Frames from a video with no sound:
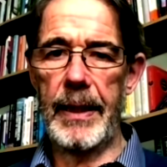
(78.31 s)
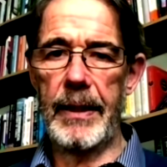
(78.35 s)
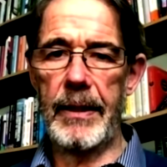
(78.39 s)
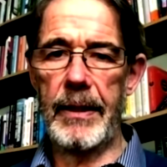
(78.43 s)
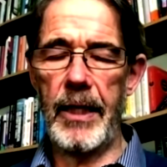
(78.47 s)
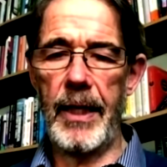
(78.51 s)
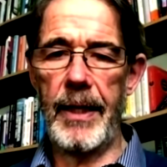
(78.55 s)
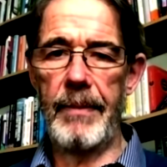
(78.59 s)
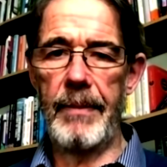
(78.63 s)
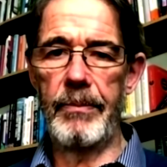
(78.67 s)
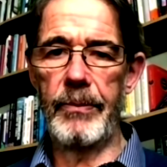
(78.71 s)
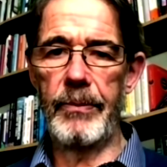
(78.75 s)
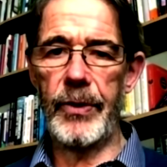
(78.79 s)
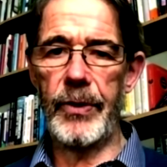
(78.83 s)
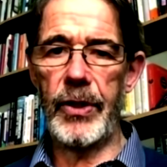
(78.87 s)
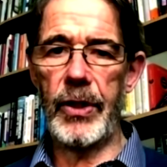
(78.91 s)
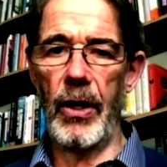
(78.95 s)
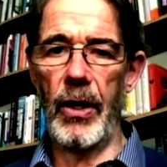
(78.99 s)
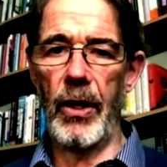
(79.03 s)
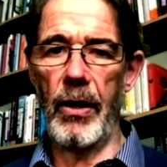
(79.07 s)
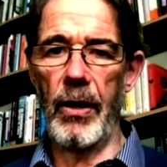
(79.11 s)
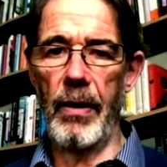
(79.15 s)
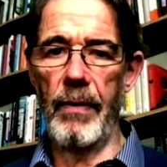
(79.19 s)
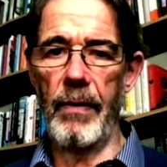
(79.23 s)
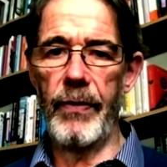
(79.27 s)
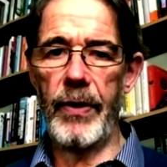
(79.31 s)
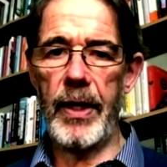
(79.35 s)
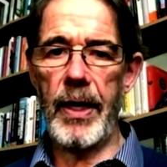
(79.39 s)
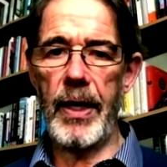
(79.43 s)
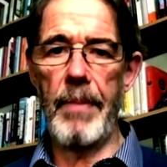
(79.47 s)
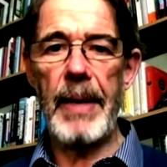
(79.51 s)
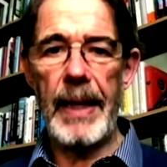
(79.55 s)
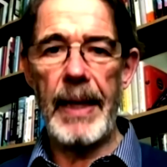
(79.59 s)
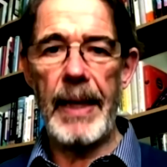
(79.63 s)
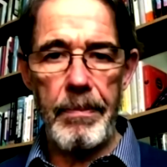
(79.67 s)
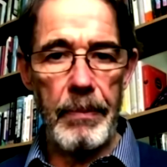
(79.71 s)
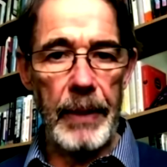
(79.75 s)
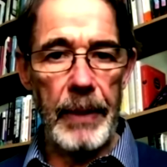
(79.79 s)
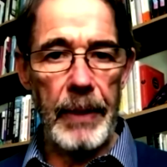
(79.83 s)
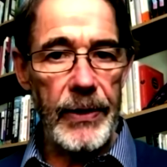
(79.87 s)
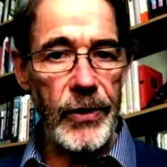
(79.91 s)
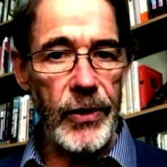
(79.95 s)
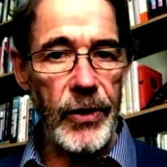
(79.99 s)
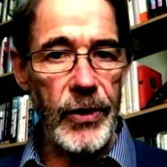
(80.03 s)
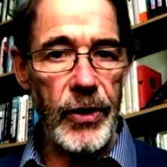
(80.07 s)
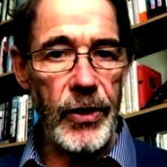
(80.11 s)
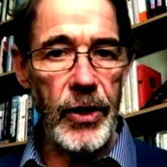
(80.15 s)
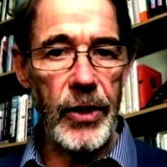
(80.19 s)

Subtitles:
in terms of commitment